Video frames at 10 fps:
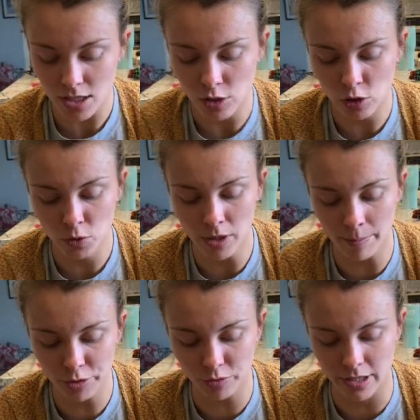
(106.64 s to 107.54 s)
Clue
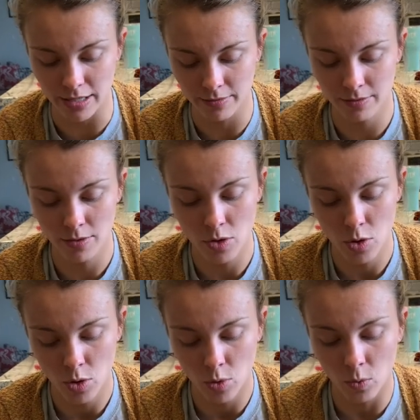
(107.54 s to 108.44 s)
number 3,
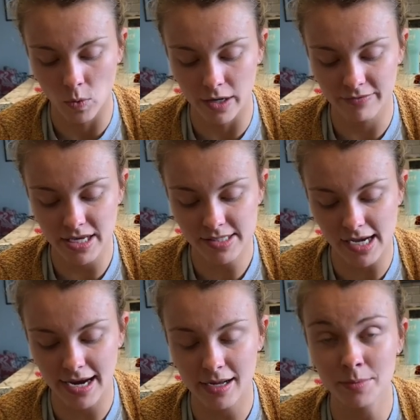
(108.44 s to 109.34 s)
one of these
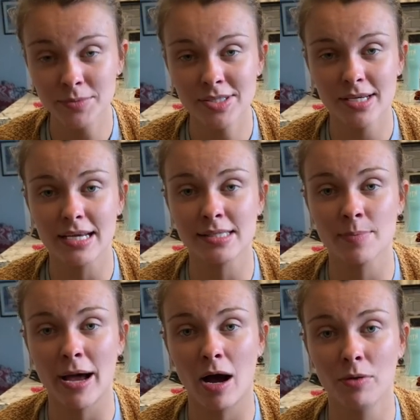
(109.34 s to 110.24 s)
items is
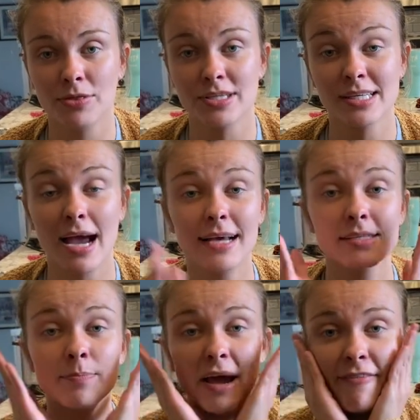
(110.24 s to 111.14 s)
about the size
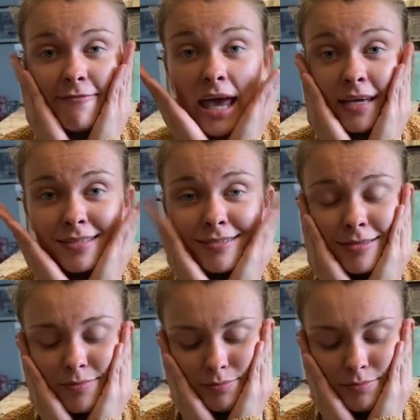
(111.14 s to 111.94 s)
of my face.